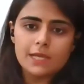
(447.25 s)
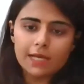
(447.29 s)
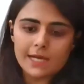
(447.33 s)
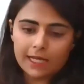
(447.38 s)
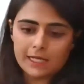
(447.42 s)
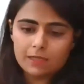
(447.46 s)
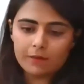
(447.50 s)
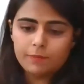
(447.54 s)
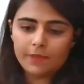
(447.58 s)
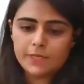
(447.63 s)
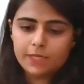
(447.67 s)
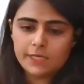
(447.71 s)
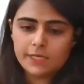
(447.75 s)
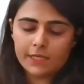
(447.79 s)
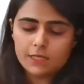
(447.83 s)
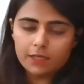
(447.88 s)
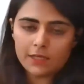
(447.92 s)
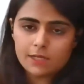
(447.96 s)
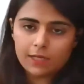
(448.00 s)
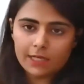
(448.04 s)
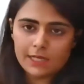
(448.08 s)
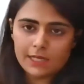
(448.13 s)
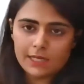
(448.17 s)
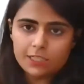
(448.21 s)
I'll
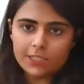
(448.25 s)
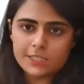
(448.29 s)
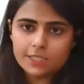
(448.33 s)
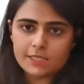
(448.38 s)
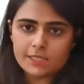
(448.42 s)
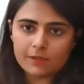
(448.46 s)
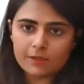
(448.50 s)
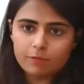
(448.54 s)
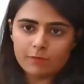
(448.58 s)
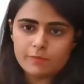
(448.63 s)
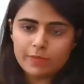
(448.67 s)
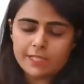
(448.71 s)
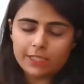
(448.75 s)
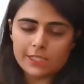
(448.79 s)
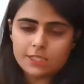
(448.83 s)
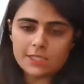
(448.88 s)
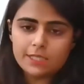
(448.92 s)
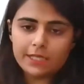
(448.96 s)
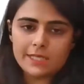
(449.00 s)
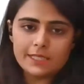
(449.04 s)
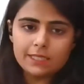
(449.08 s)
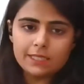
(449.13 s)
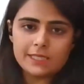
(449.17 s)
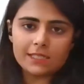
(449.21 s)
just
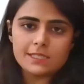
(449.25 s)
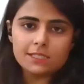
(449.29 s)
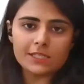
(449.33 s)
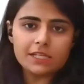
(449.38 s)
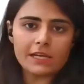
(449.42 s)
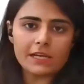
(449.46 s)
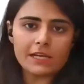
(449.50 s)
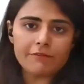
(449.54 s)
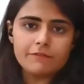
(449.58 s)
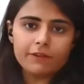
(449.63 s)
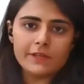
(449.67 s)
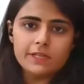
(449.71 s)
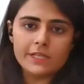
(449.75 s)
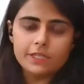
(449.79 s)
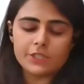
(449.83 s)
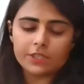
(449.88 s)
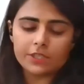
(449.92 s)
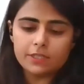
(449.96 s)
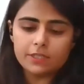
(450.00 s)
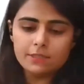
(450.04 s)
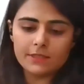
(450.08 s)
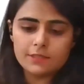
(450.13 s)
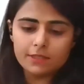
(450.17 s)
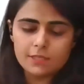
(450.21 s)
mentioning these
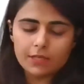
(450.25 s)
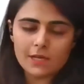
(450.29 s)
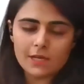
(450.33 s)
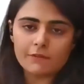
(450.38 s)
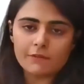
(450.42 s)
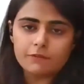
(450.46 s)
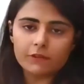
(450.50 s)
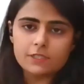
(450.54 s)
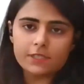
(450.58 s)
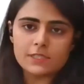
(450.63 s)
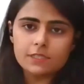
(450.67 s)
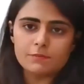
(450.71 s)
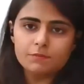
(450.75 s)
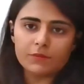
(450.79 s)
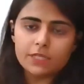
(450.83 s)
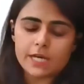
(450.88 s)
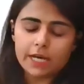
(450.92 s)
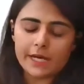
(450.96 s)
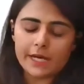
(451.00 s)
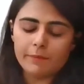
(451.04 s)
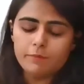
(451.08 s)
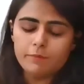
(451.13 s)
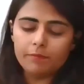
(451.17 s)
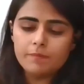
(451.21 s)
definitions after some
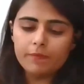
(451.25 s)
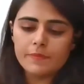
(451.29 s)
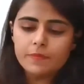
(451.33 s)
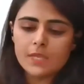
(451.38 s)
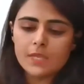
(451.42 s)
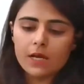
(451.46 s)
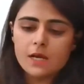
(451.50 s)
time.